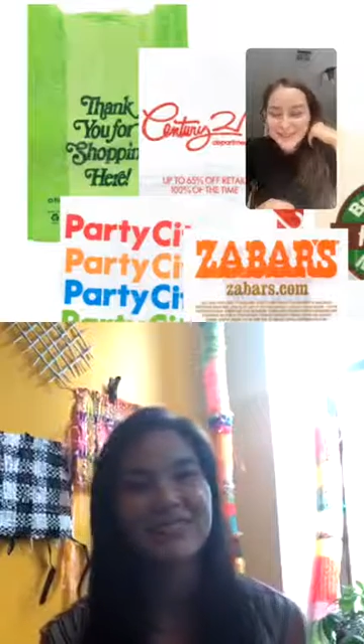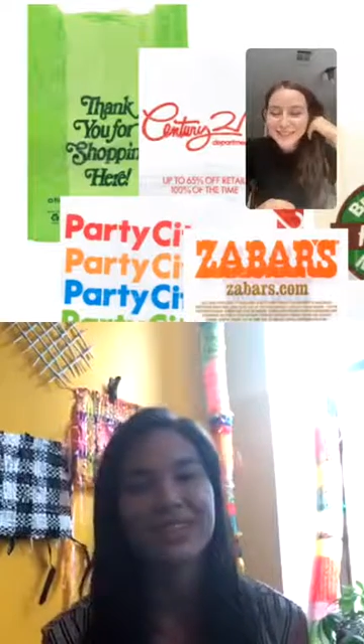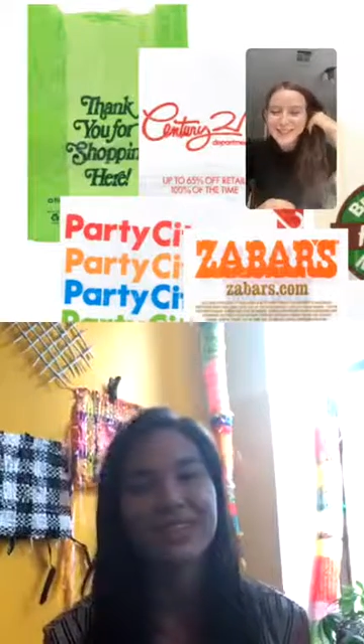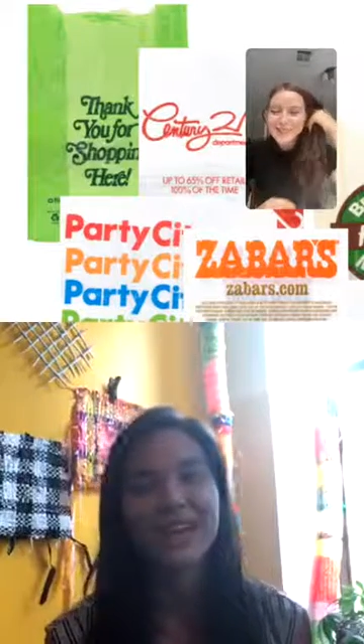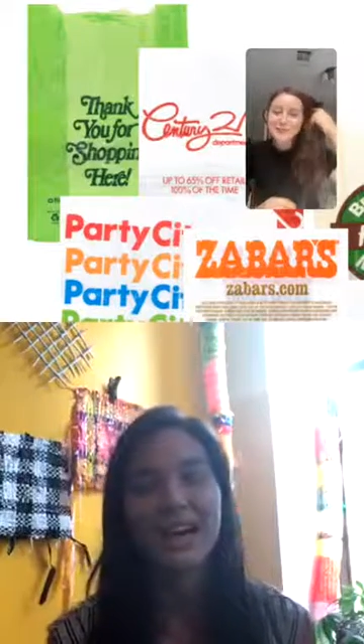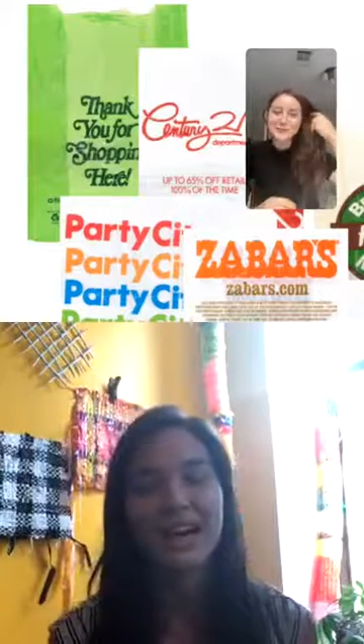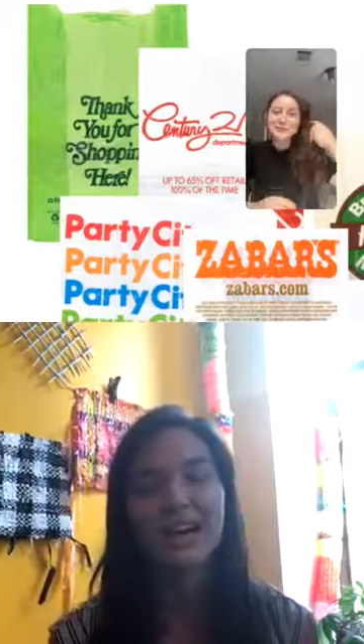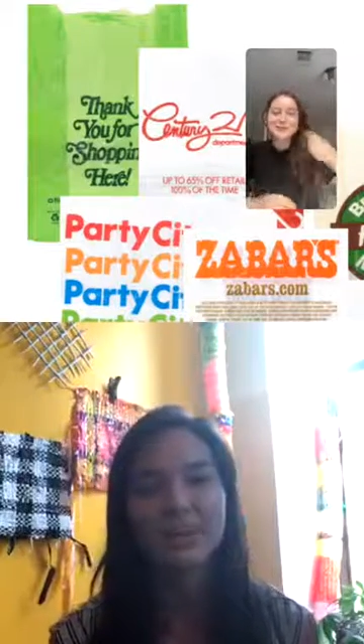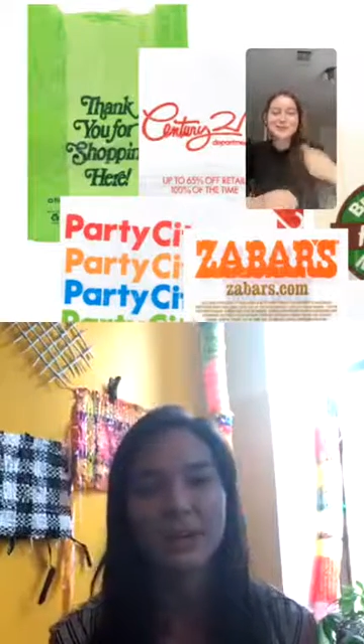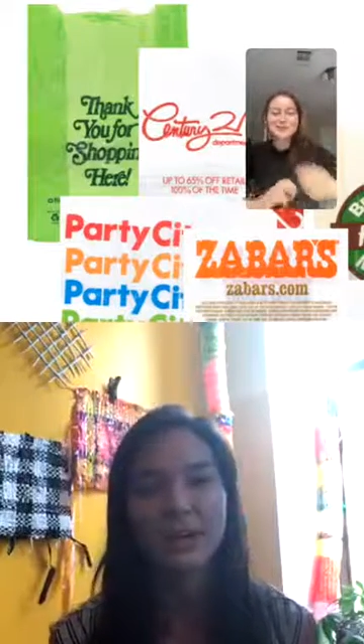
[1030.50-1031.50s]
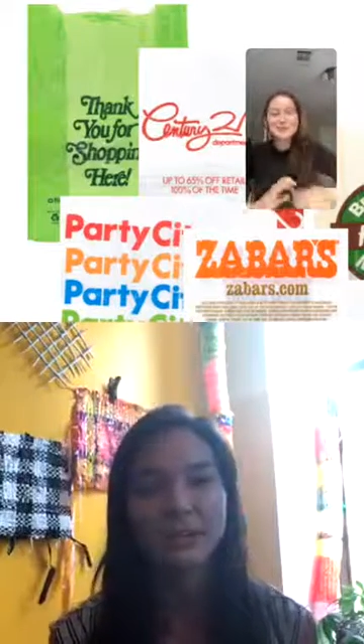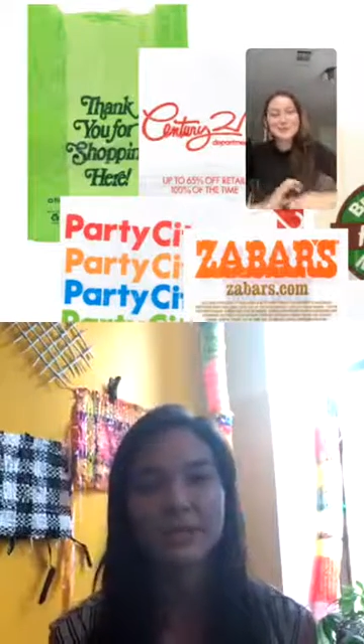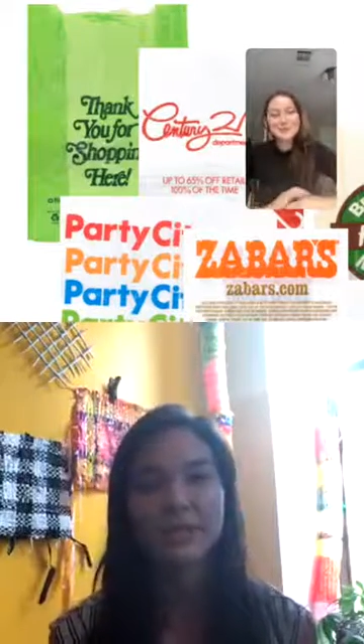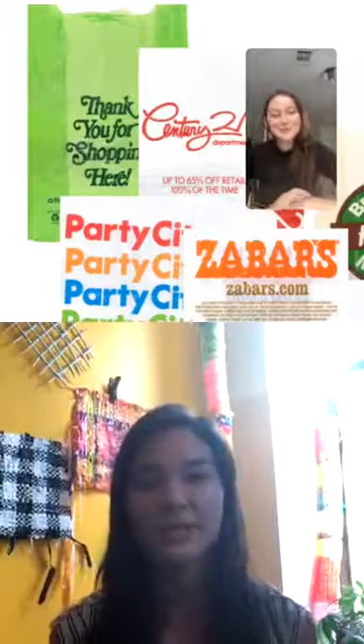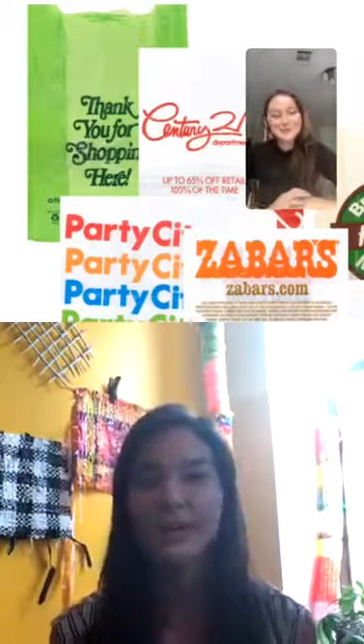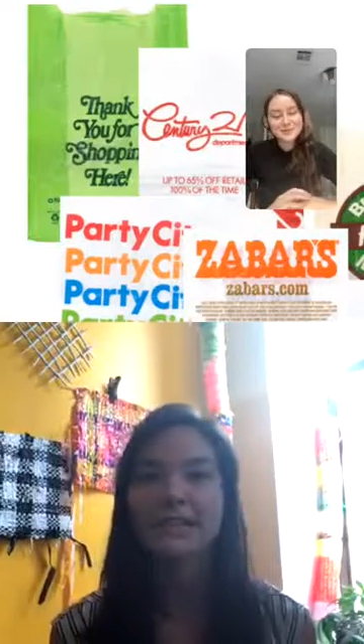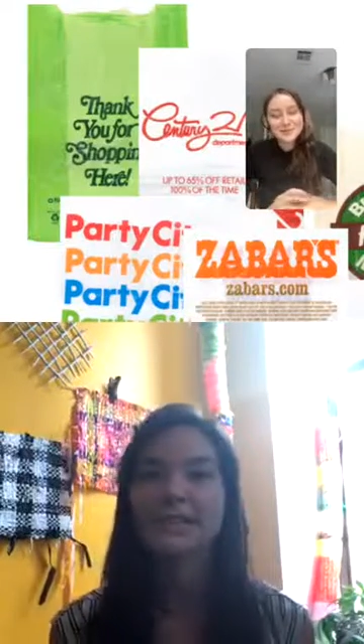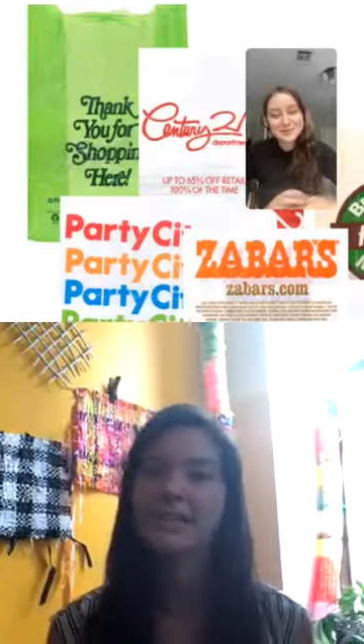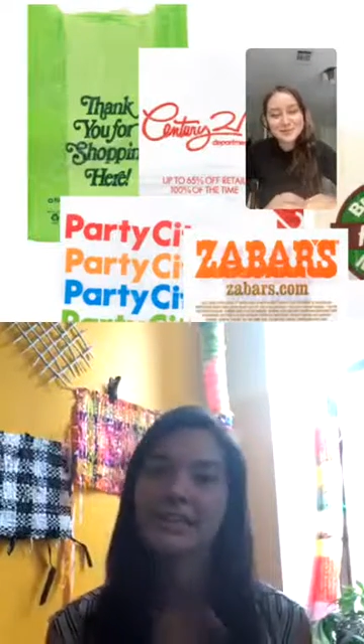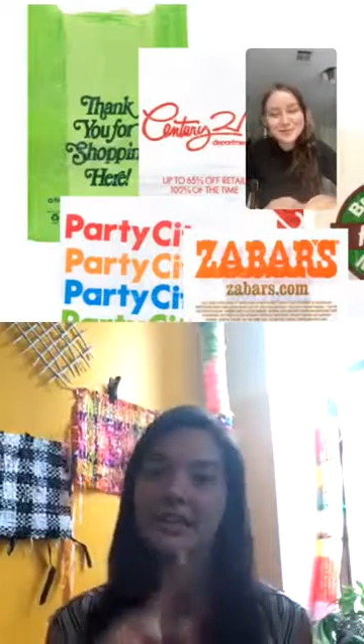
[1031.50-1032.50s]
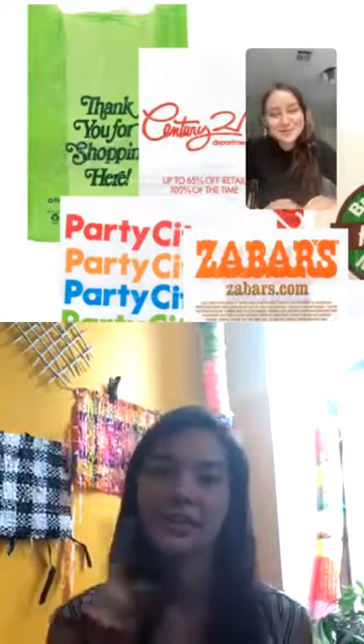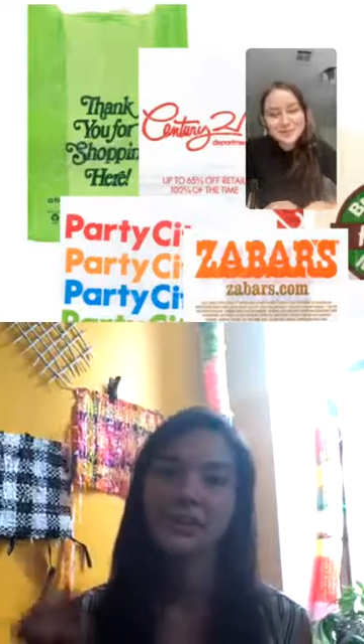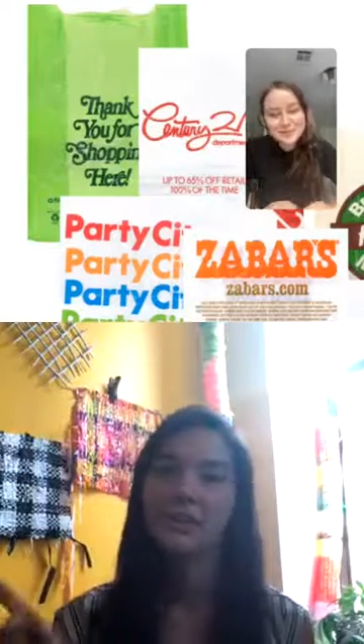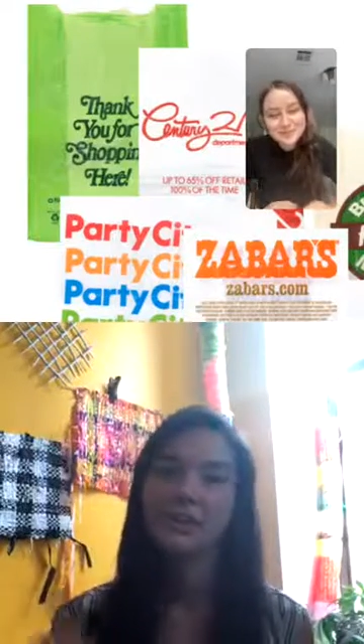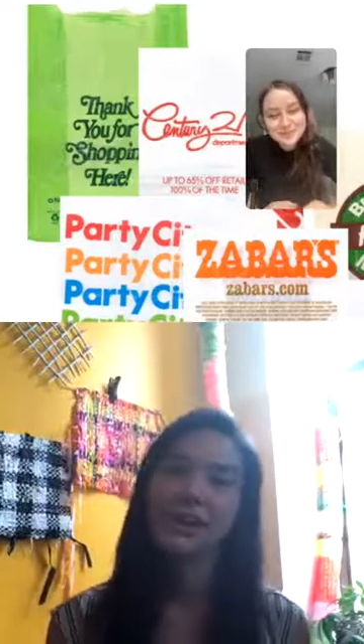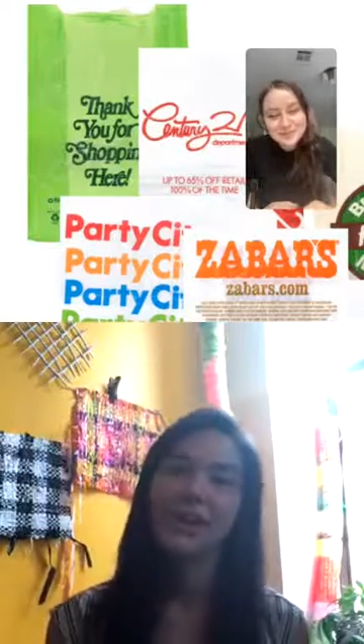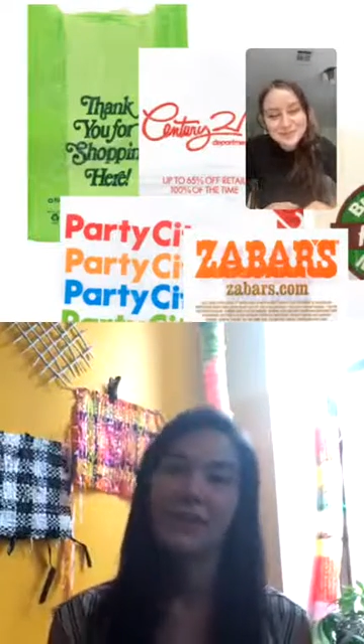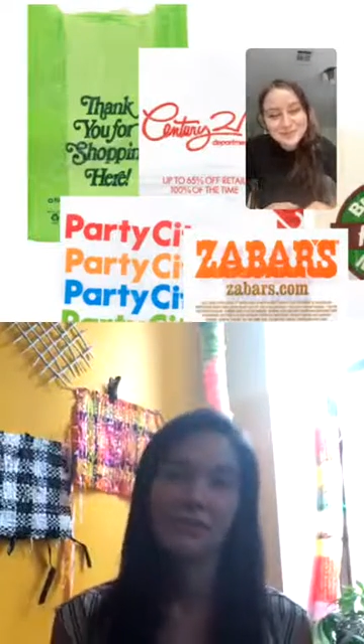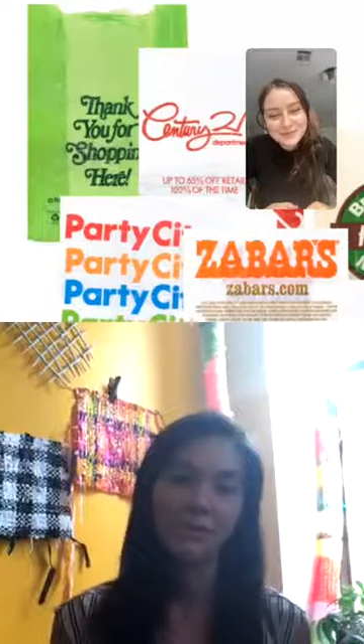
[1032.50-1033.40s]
Yeah, I have all of my friends like on the lookout